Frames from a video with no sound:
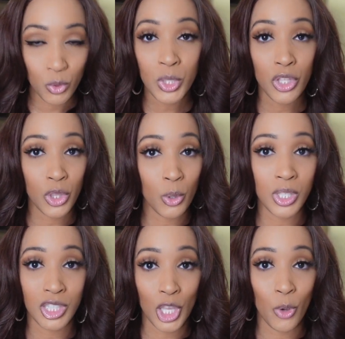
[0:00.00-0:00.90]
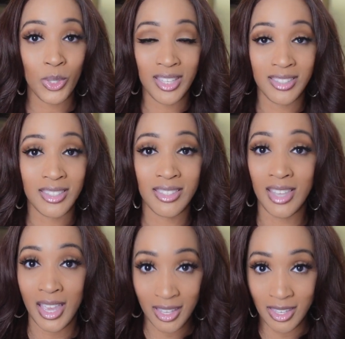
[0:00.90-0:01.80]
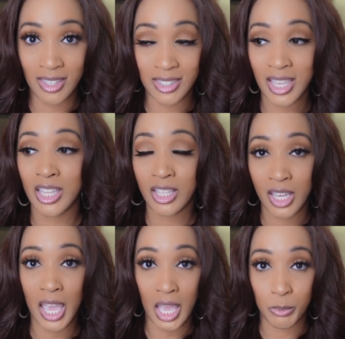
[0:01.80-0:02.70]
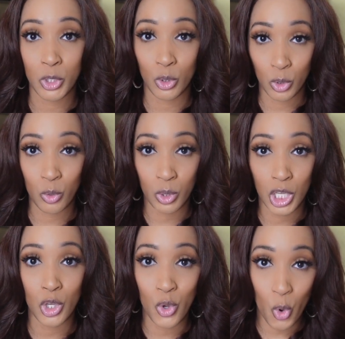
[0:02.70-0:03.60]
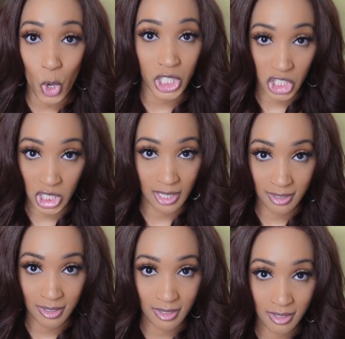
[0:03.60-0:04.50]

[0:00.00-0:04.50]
you can throw this on in seconds and look absolutely gorgeous.